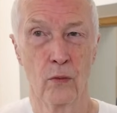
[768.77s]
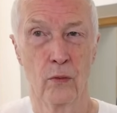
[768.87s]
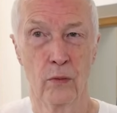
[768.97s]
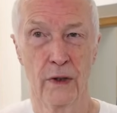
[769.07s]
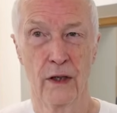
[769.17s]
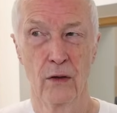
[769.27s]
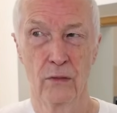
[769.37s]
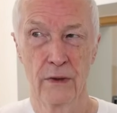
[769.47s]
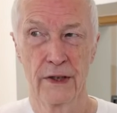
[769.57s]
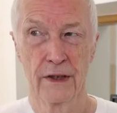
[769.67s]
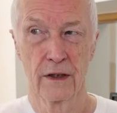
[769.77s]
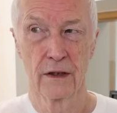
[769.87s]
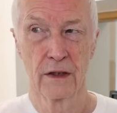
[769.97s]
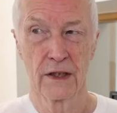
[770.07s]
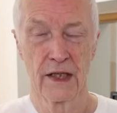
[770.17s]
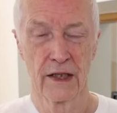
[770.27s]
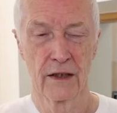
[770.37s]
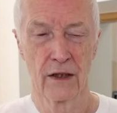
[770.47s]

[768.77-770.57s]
We only got a kind